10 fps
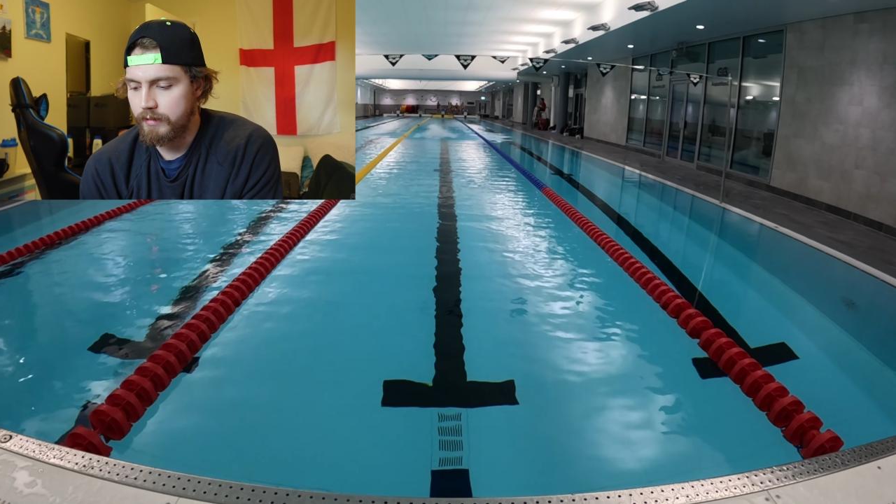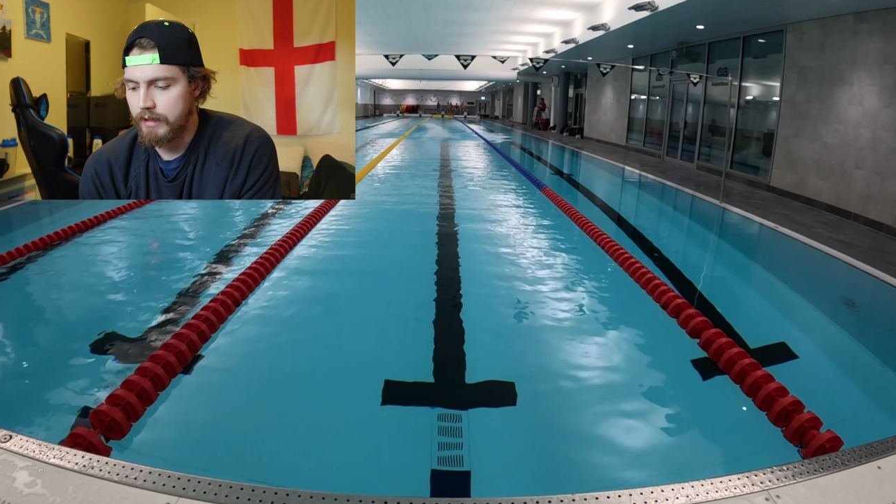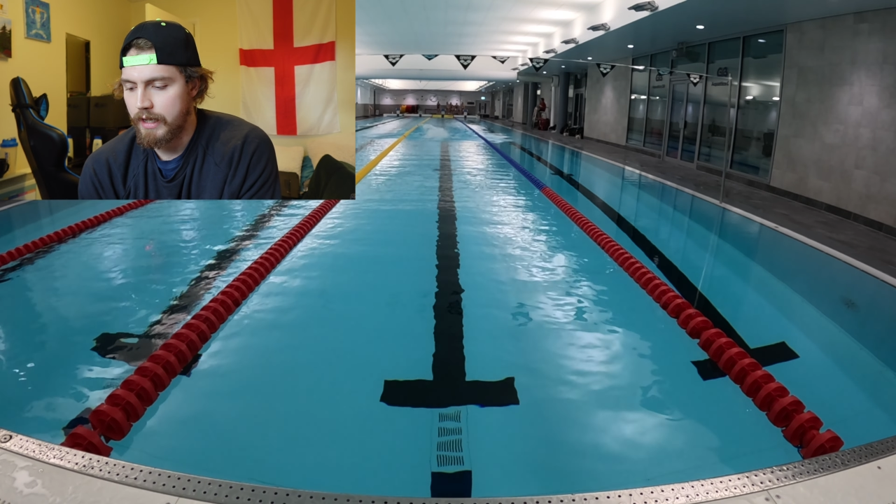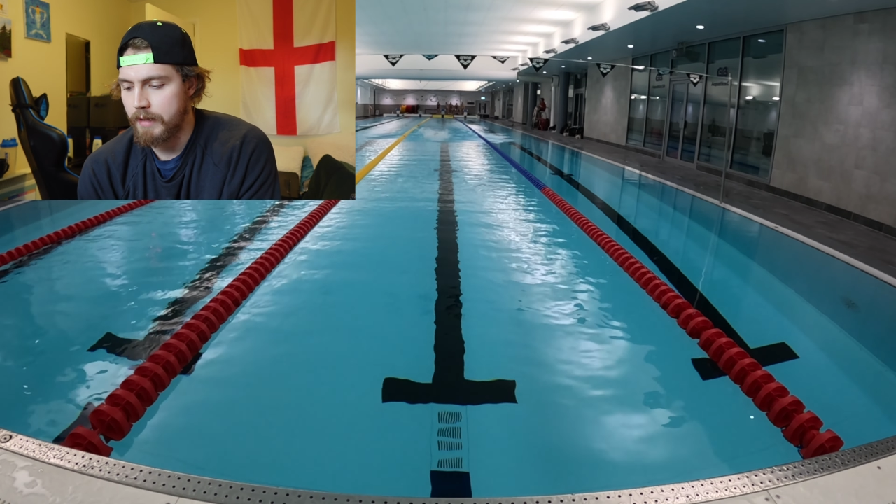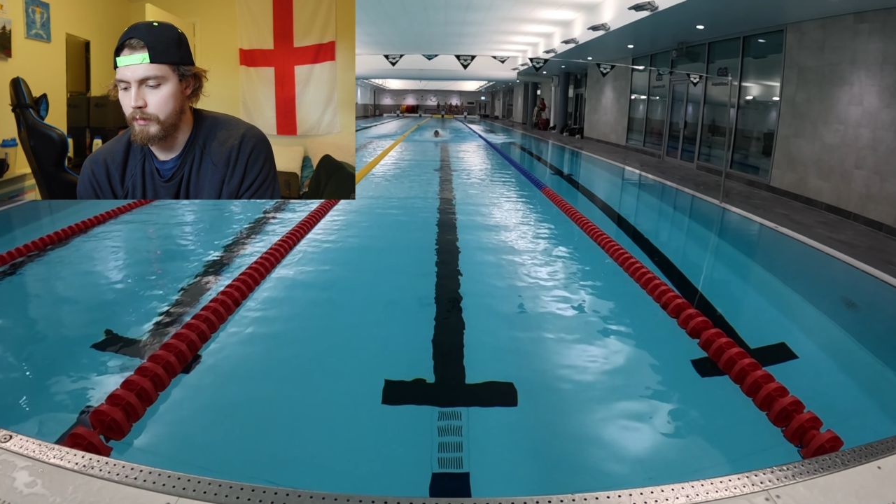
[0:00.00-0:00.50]

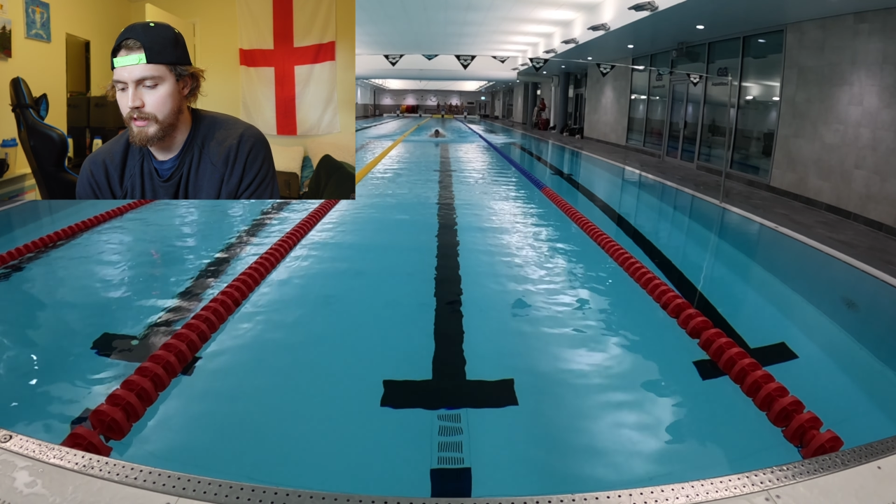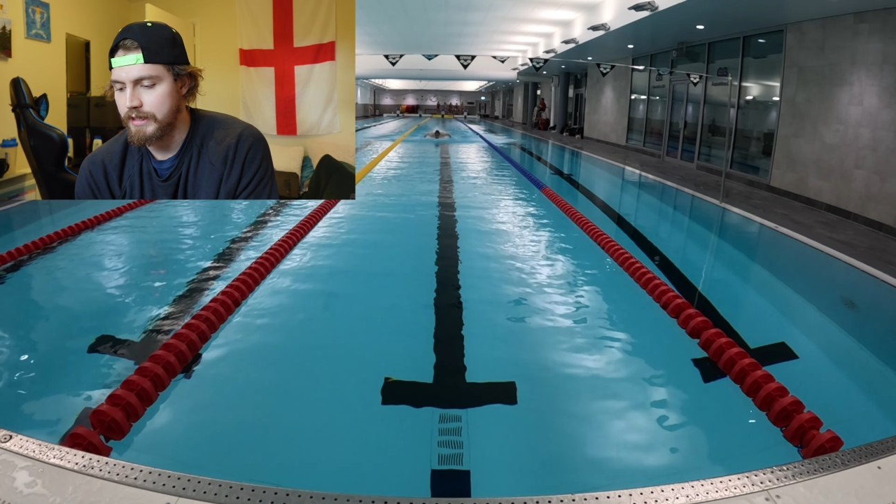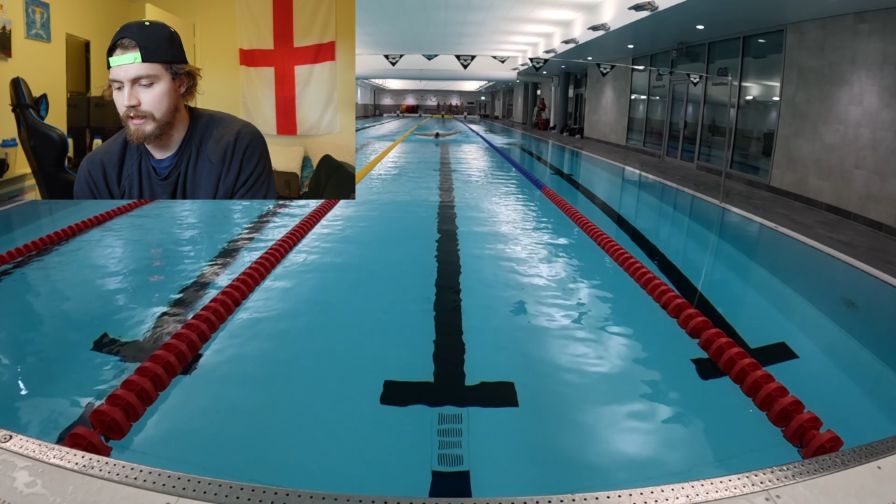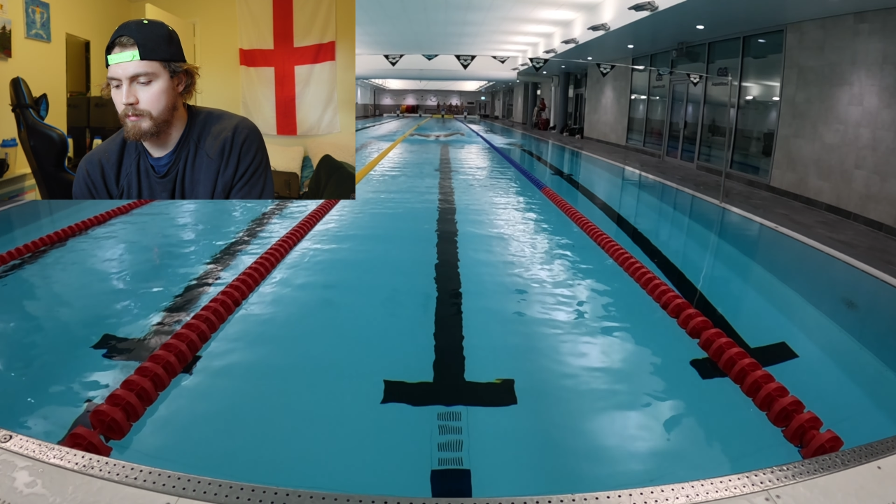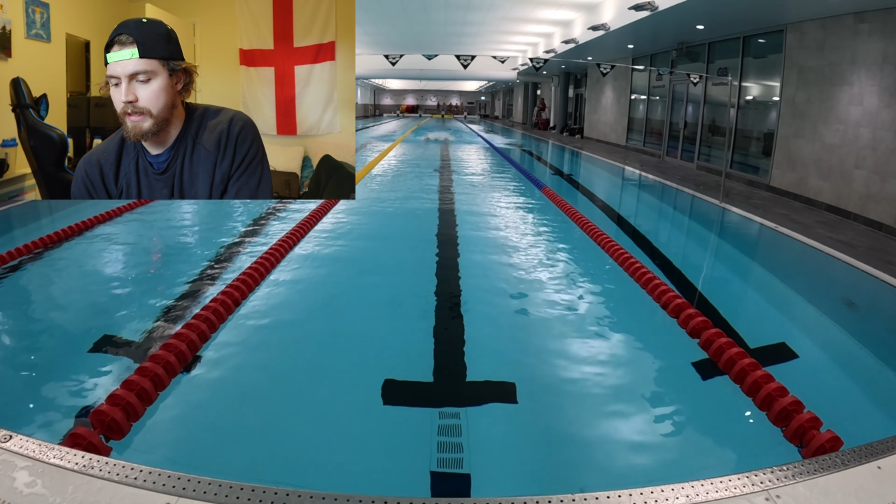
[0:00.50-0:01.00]
but it's
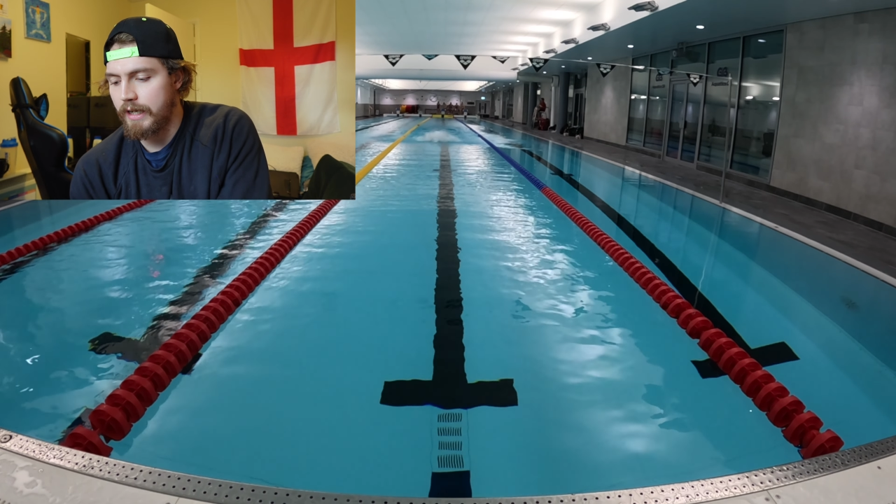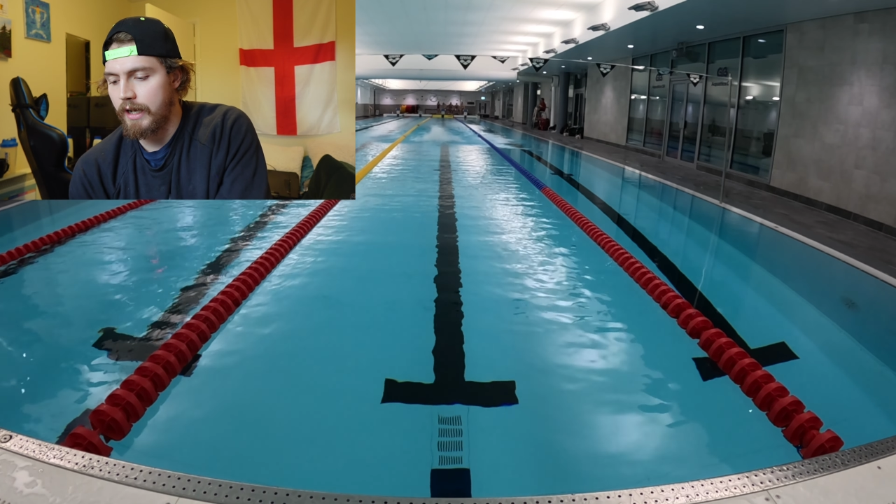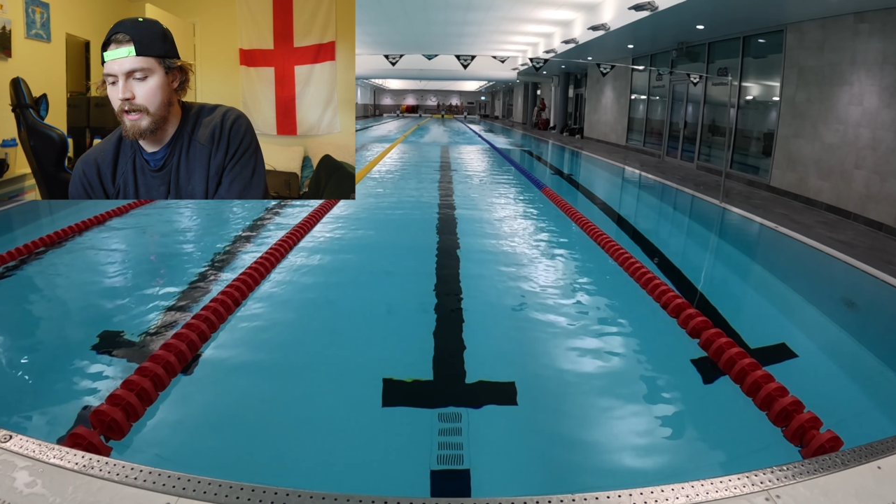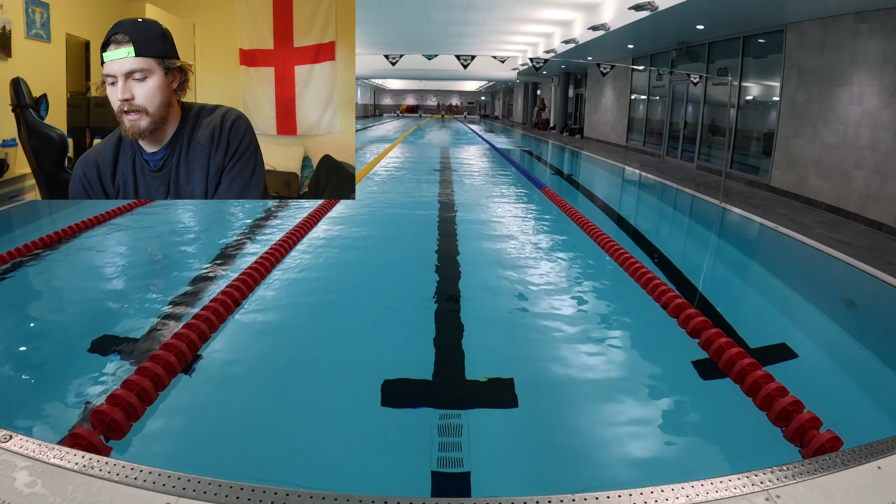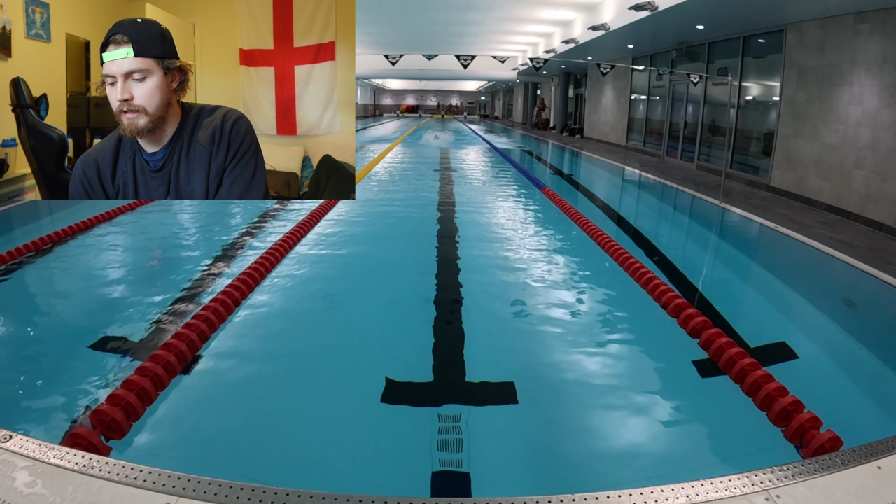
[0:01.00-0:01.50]
a little bit
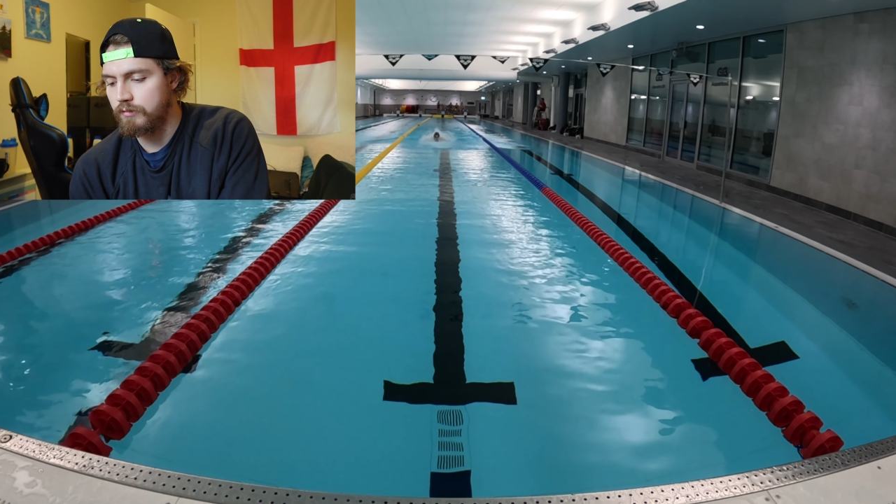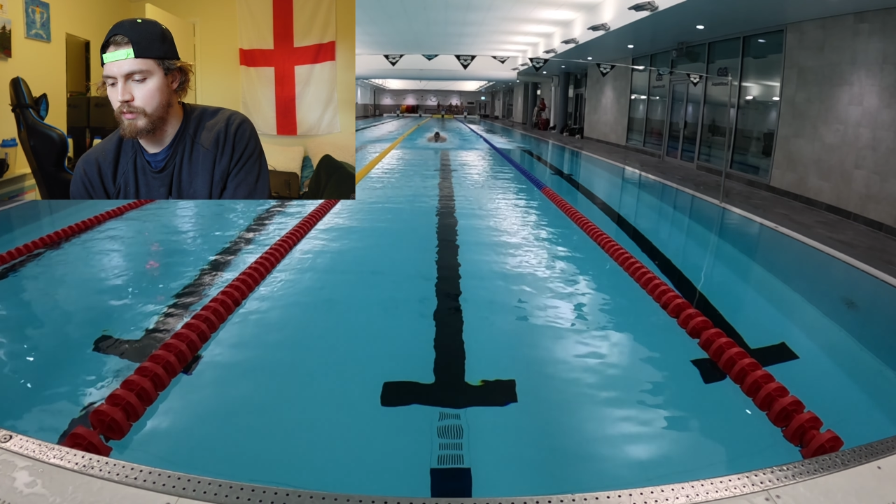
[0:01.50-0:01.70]
hard